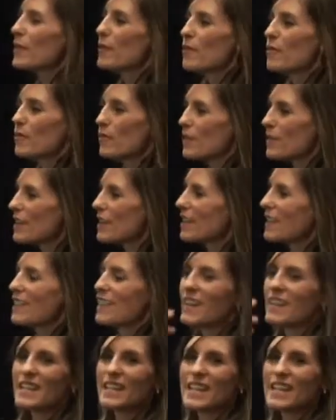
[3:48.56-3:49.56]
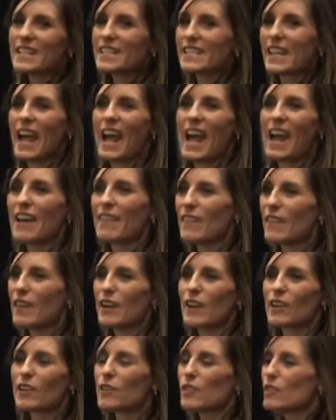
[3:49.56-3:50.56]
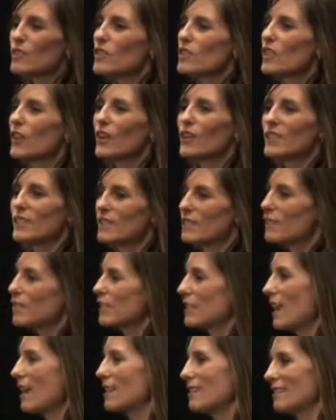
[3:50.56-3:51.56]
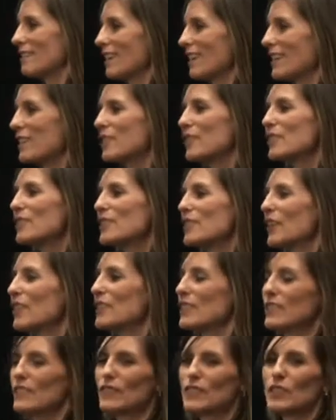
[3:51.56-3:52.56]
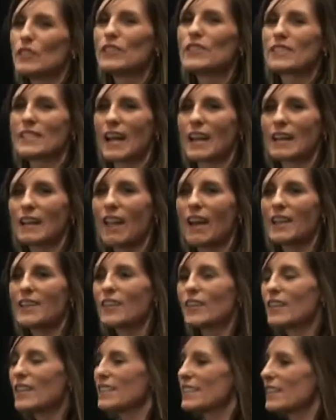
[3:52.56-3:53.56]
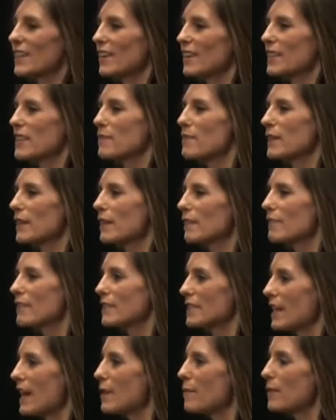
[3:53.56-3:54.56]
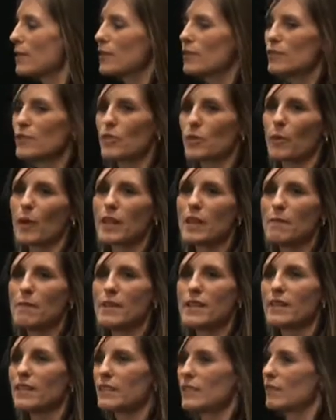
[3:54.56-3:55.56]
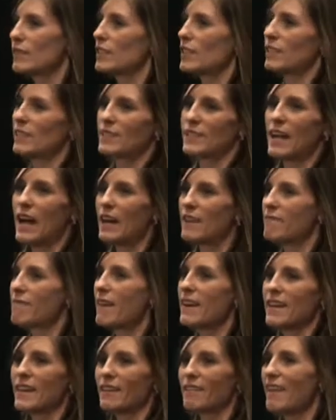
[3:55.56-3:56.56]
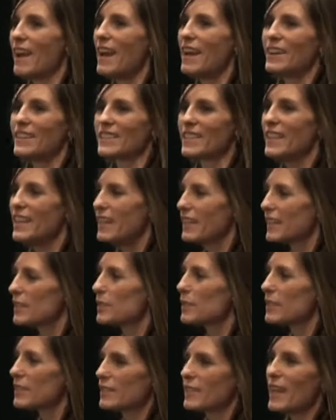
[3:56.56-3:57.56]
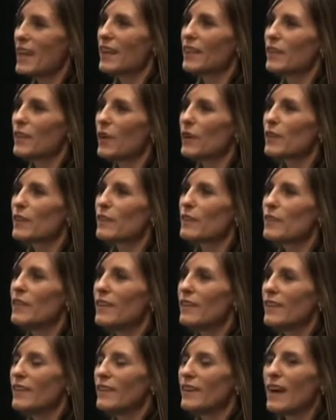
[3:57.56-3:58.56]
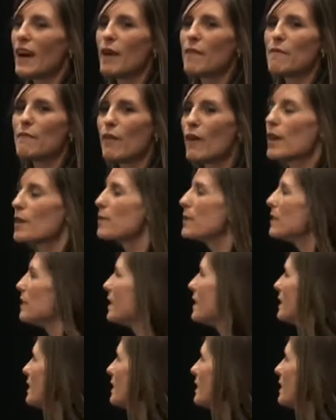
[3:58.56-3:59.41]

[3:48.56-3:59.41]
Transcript: know, really they need to have a good dose of sun, a good dose of good sunlight. Not necessarily in the middle of the day, but a good 20 minutes of just sun running around, because we're seeing a lot of vitamin D